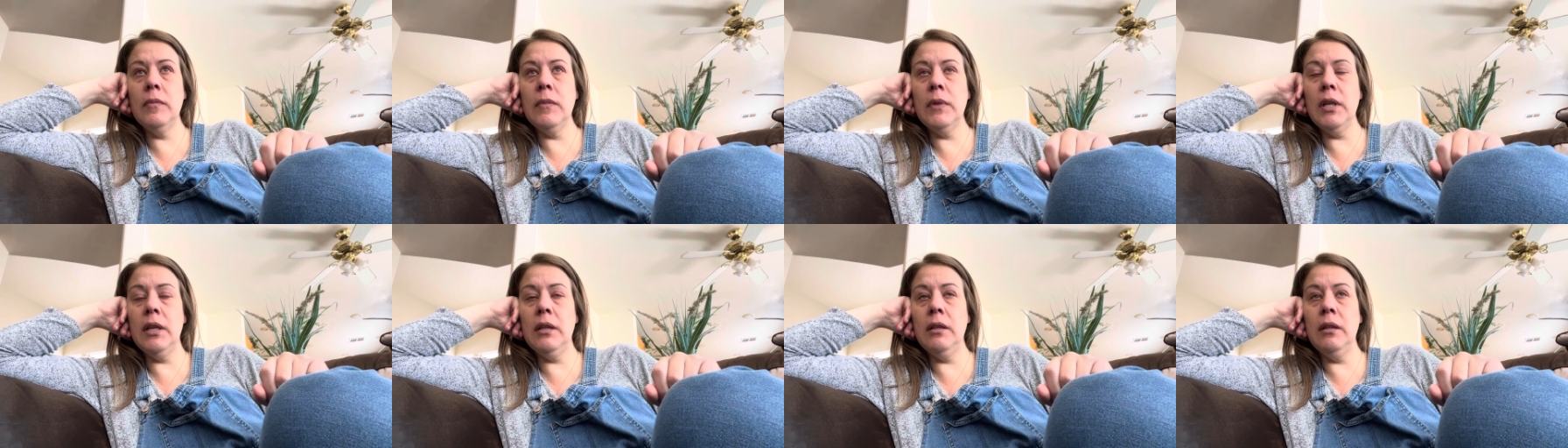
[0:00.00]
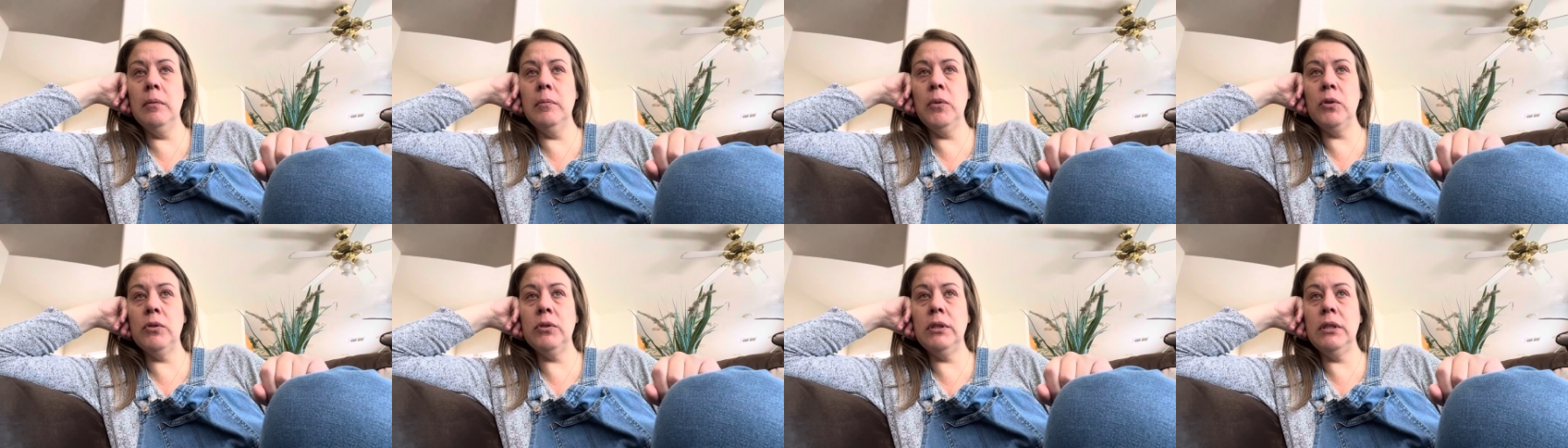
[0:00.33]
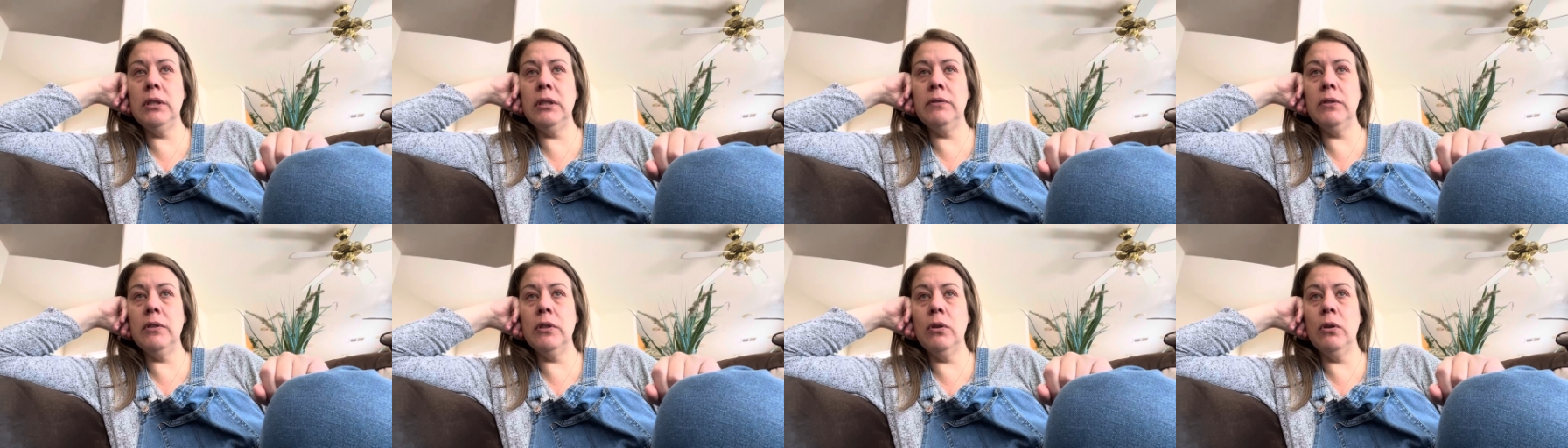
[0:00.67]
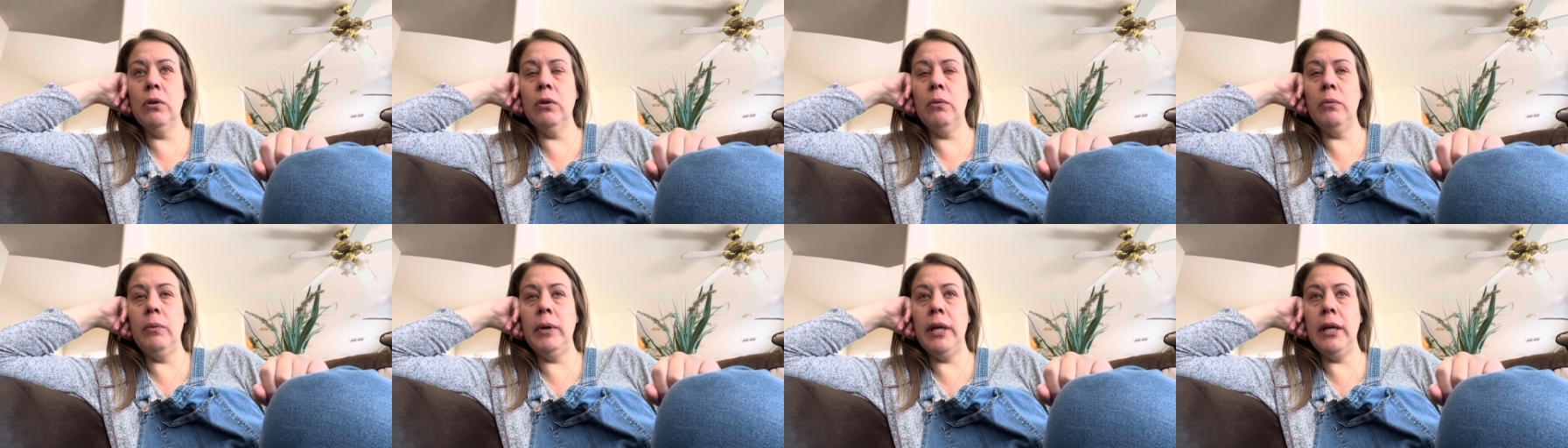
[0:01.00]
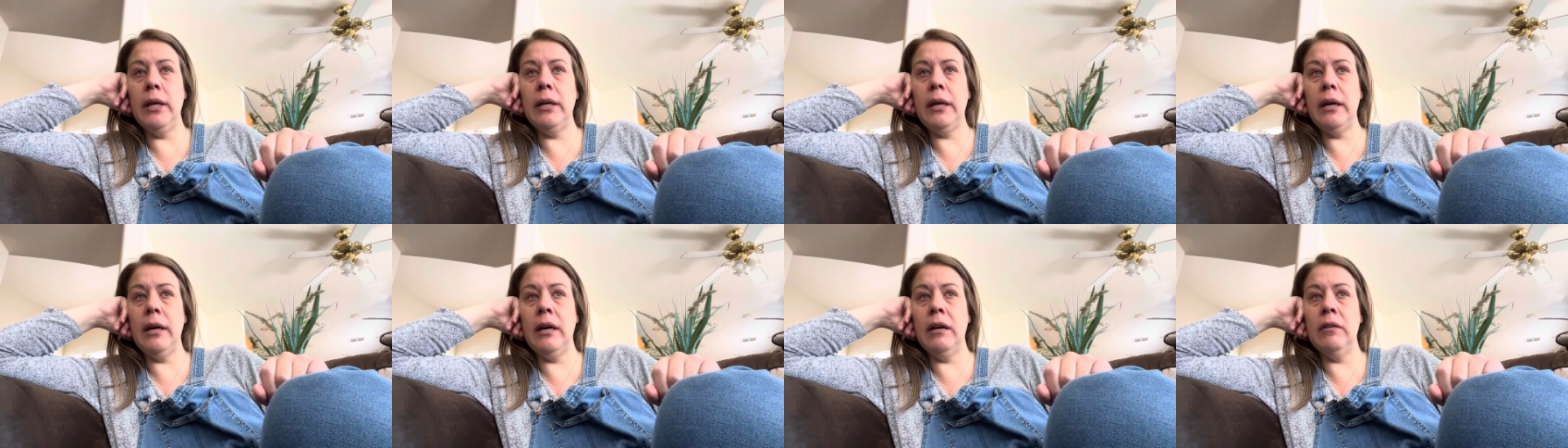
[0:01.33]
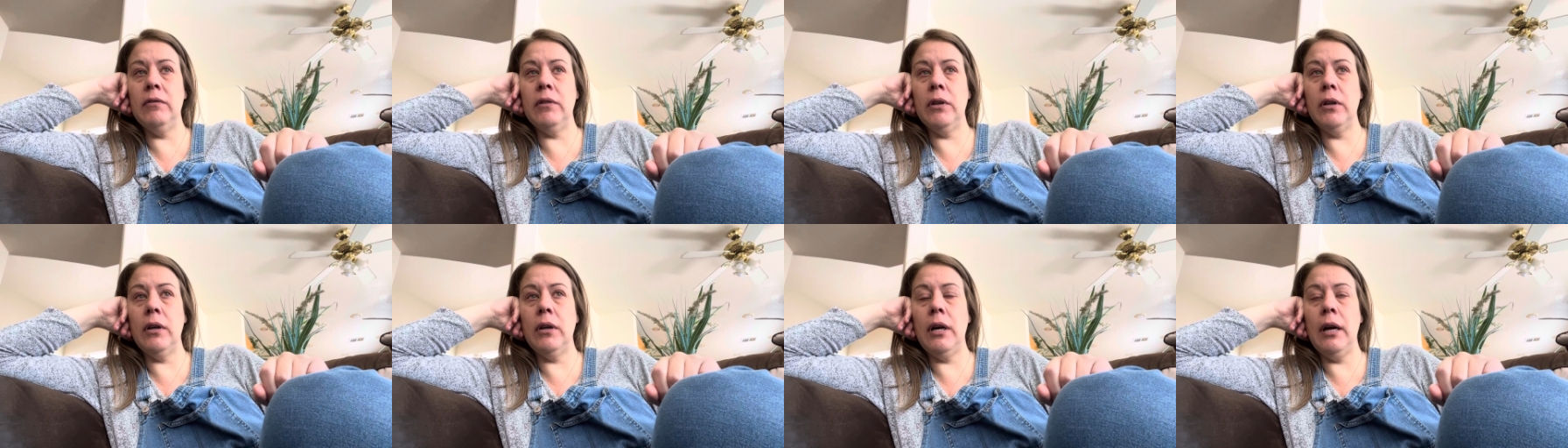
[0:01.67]
the most difficult week
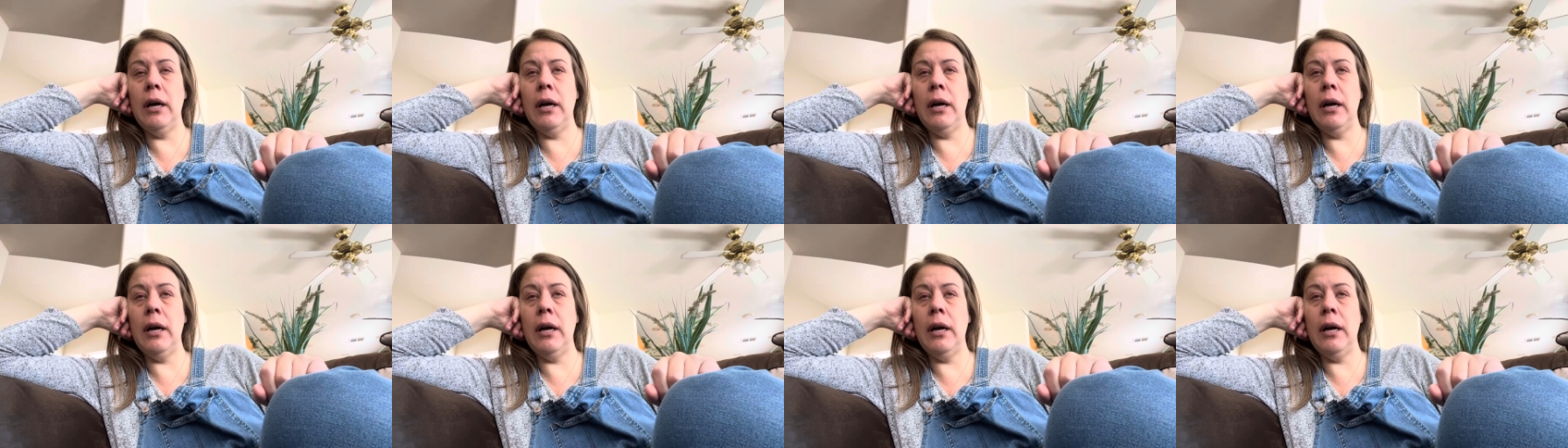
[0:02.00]
ever.